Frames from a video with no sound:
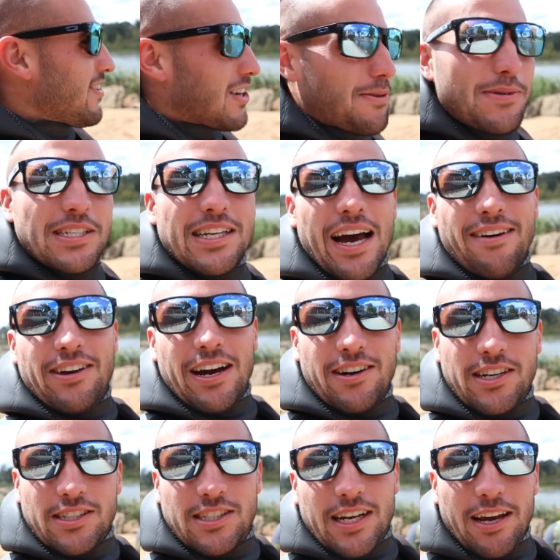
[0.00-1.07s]
We're gonna be diving out
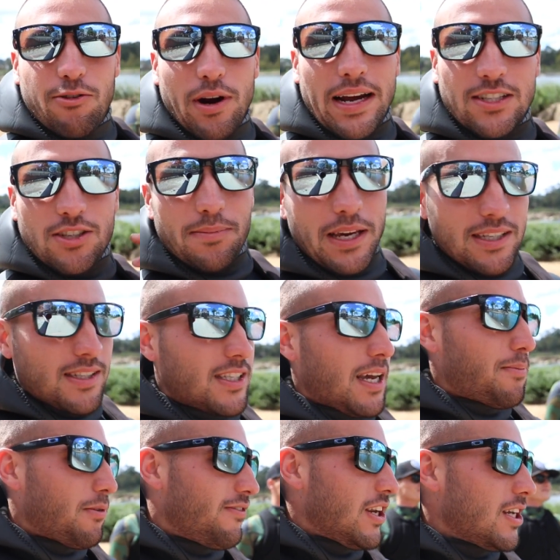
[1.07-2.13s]
here today. We're actually making
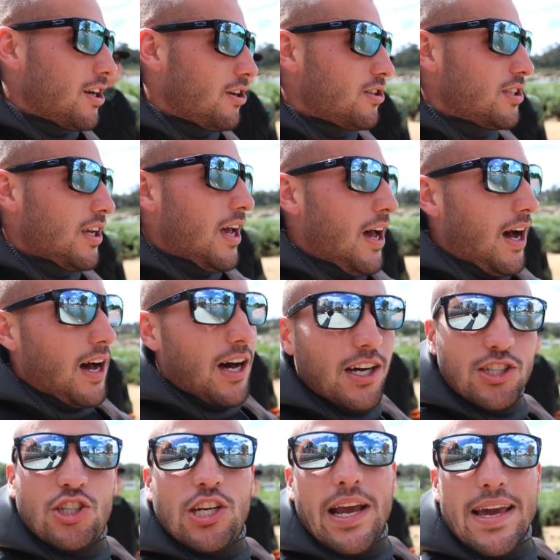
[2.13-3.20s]
separate videos.
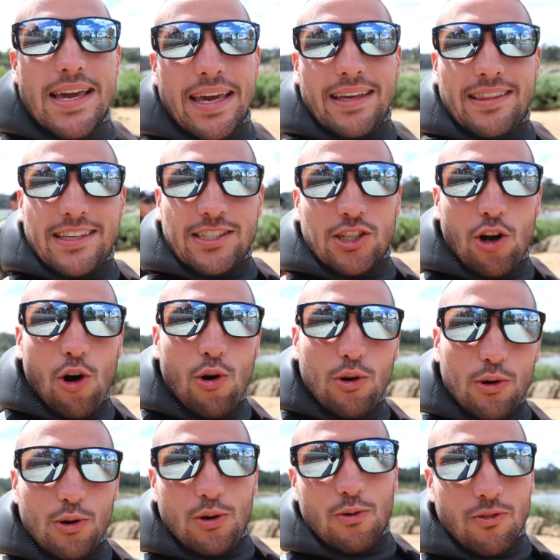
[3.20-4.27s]
Jake, this
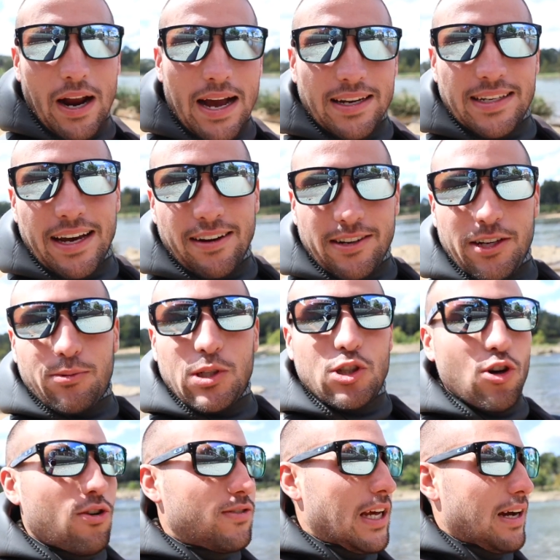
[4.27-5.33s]
whole ride down here, we
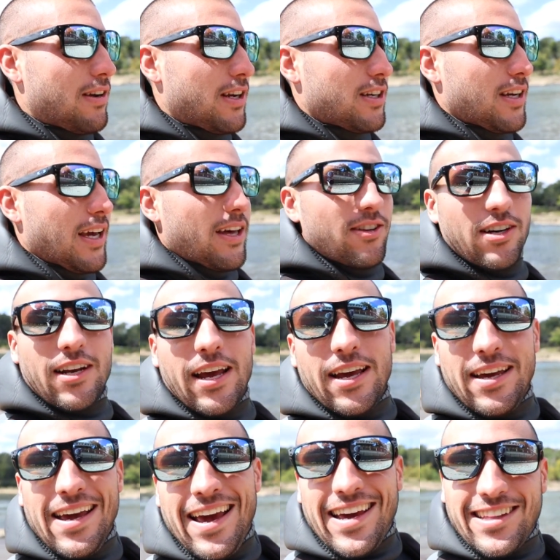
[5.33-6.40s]
drove down here together
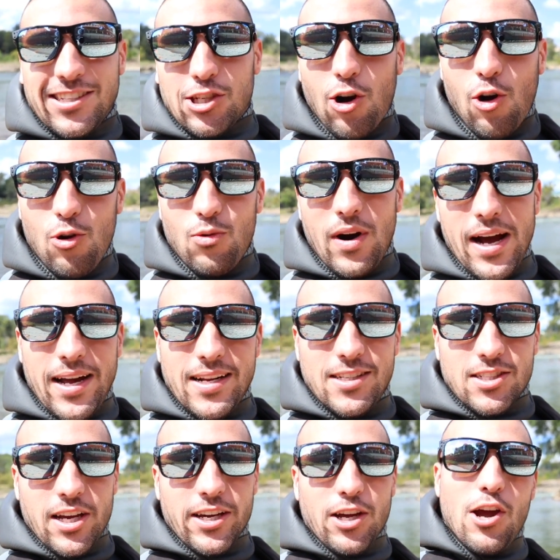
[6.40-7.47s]
today, and this whole ride,
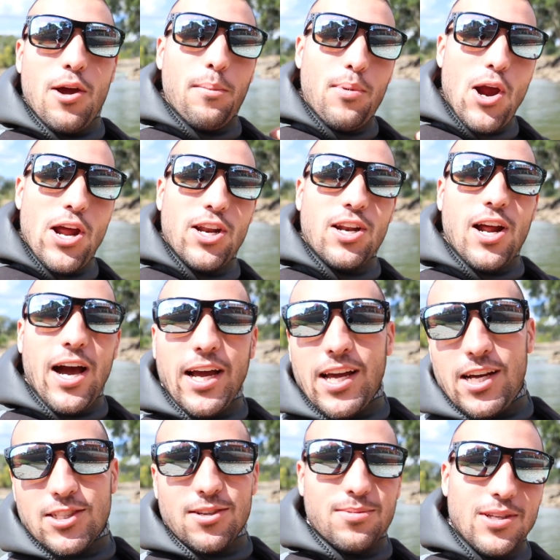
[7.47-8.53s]
he's like, Brandon, I
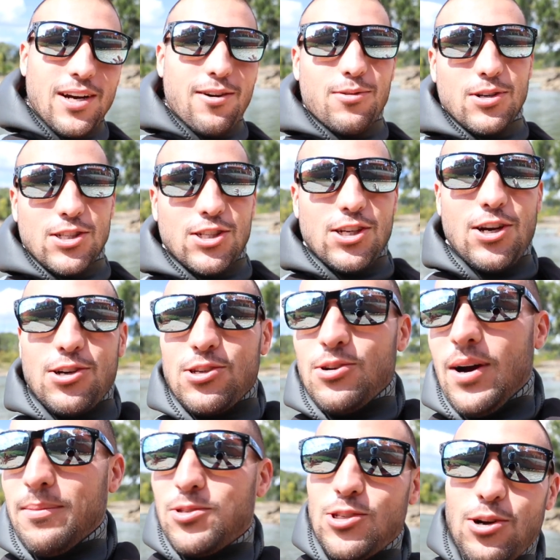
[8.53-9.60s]
got something I wanna show
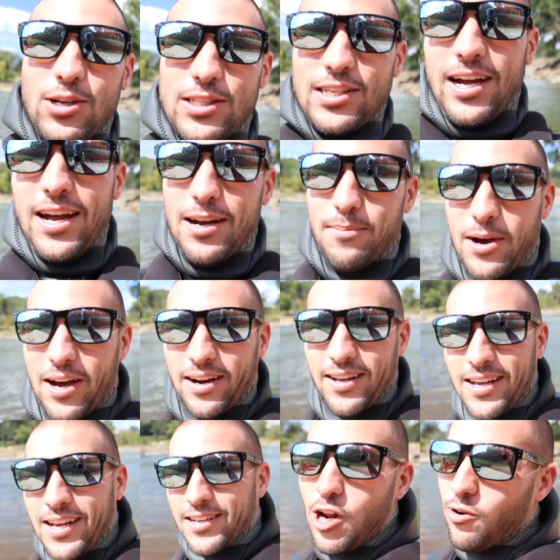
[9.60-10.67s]
you. I'm so excited about it.
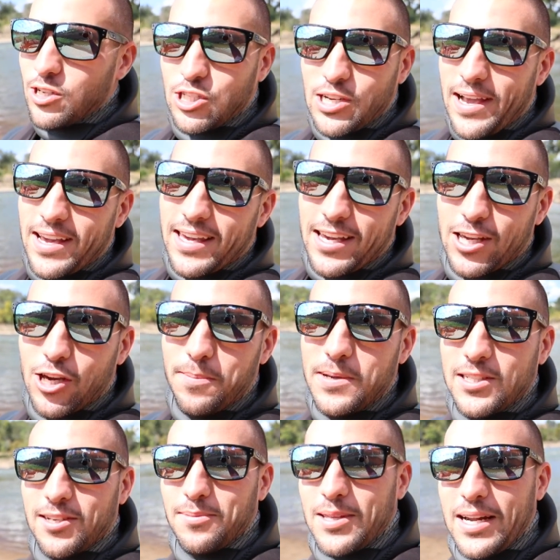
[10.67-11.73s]
Knowing Jake, it could
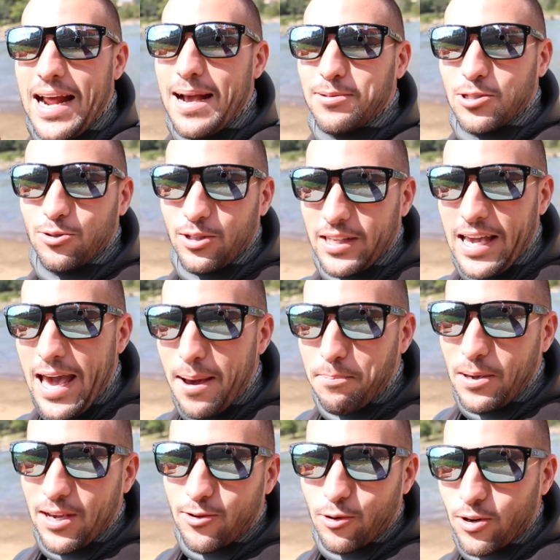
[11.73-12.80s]
be something absolutely
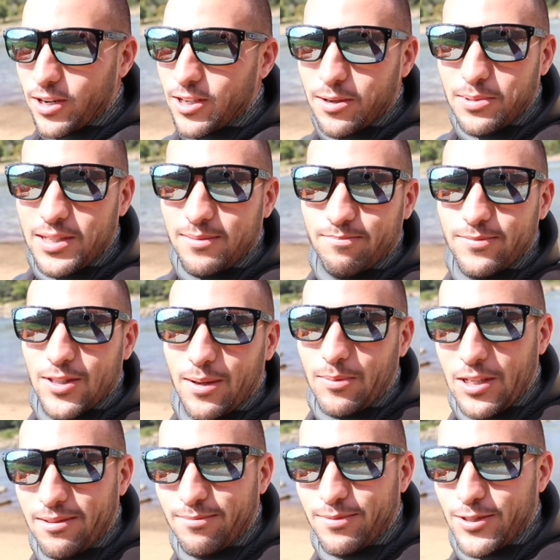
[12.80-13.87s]
epic, or it could be
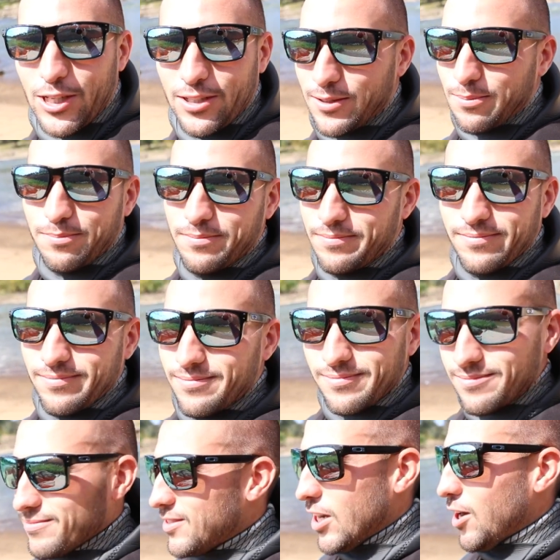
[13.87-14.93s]
something just
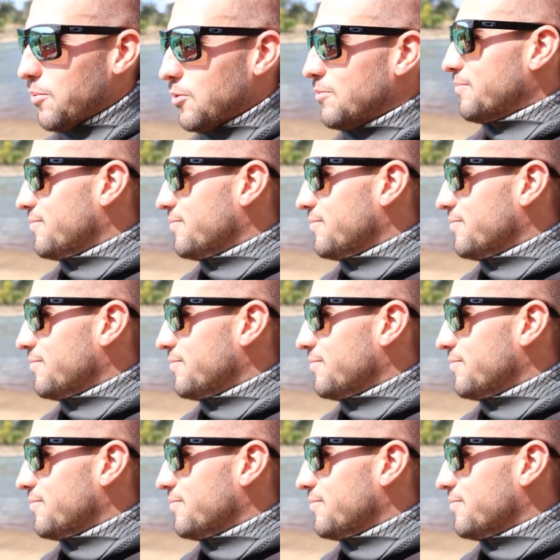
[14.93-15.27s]
terrible.